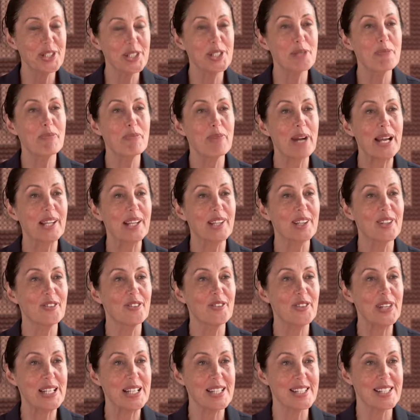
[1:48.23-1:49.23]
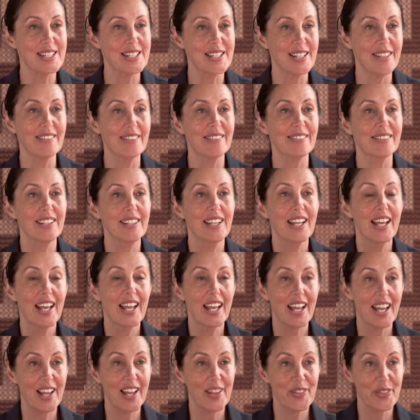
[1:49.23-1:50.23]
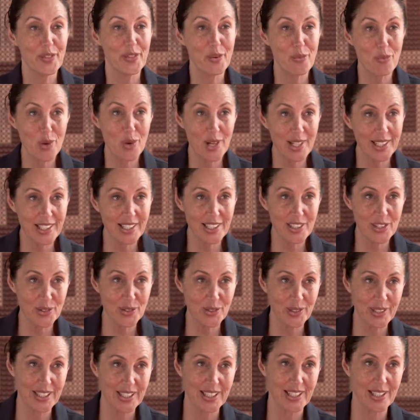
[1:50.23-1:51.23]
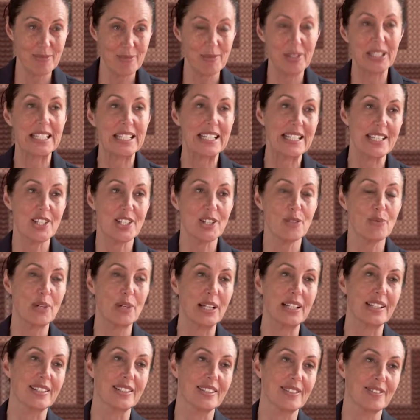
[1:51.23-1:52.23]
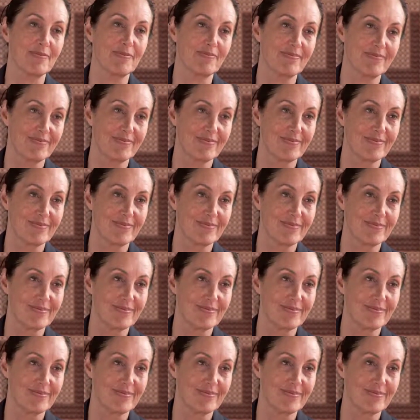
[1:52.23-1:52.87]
to break the fence down at the Waikato game in 81. What happened